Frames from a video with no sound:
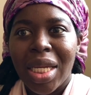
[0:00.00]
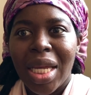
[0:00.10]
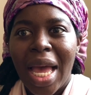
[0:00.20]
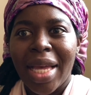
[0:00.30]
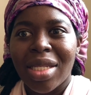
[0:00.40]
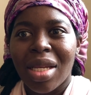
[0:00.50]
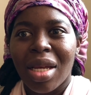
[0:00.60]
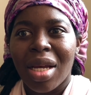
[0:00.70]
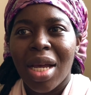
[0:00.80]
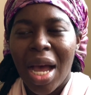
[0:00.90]
as a
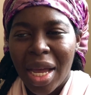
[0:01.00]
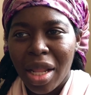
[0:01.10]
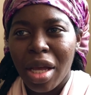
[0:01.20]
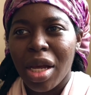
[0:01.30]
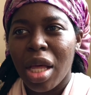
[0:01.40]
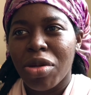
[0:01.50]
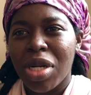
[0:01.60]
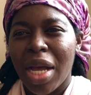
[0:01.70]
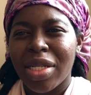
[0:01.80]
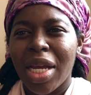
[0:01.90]
colored
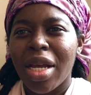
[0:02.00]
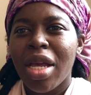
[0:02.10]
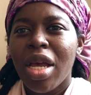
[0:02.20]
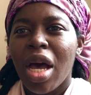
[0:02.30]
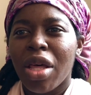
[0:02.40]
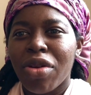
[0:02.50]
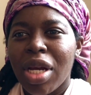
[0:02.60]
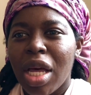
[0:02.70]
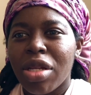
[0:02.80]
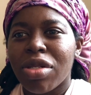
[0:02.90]
contact. Other
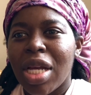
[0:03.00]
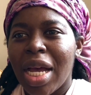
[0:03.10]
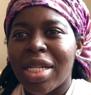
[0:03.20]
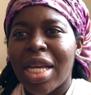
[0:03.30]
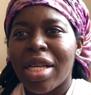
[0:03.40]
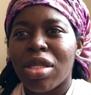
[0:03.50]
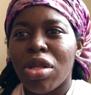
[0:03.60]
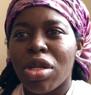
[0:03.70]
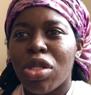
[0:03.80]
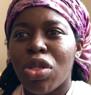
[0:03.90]
colored contacts
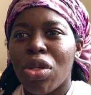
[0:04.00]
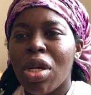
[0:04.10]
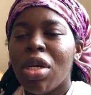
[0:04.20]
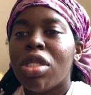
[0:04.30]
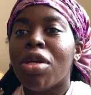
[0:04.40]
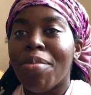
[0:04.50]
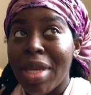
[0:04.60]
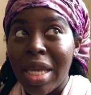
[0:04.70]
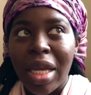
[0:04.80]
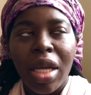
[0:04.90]
look to
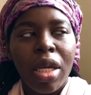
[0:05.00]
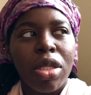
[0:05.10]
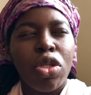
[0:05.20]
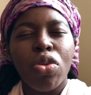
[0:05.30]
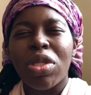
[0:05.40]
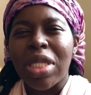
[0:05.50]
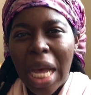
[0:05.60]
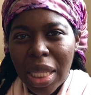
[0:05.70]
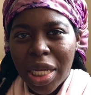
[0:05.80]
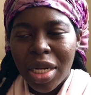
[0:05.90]
me too
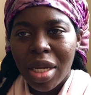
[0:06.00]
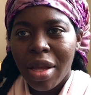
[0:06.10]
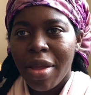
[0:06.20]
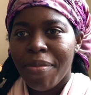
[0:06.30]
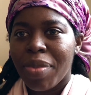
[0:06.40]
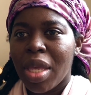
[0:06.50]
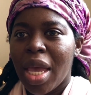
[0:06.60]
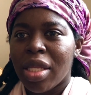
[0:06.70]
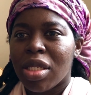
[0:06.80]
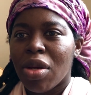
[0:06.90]
solid,
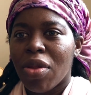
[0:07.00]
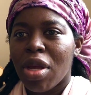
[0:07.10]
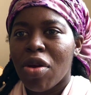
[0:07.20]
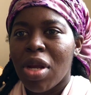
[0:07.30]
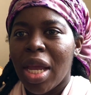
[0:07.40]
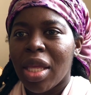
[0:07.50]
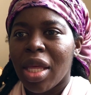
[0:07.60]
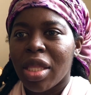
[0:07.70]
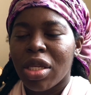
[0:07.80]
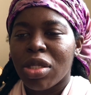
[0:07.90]
and so they create
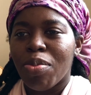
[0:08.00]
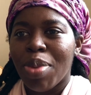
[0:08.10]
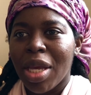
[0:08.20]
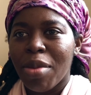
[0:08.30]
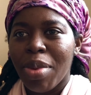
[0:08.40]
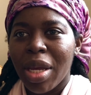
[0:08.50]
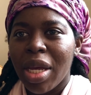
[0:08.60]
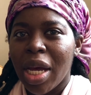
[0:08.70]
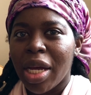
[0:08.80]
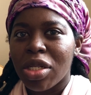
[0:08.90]
like this big
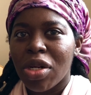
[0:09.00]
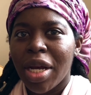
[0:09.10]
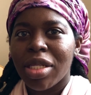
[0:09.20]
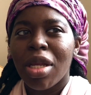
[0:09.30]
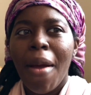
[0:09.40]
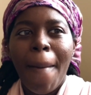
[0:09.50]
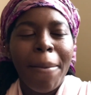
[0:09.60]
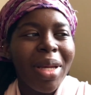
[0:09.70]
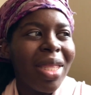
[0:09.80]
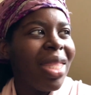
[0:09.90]
contrast,
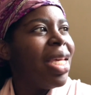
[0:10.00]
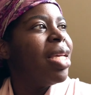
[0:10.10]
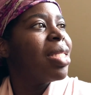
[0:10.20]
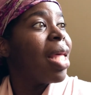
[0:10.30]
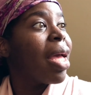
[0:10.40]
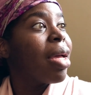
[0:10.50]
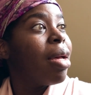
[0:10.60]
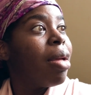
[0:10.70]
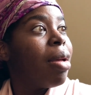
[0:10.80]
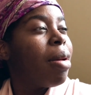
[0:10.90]
but these like
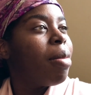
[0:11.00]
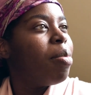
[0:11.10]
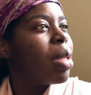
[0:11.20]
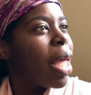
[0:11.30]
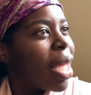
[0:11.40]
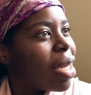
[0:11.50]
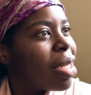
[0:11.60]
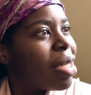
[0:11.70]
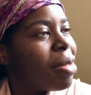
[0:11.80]
blend.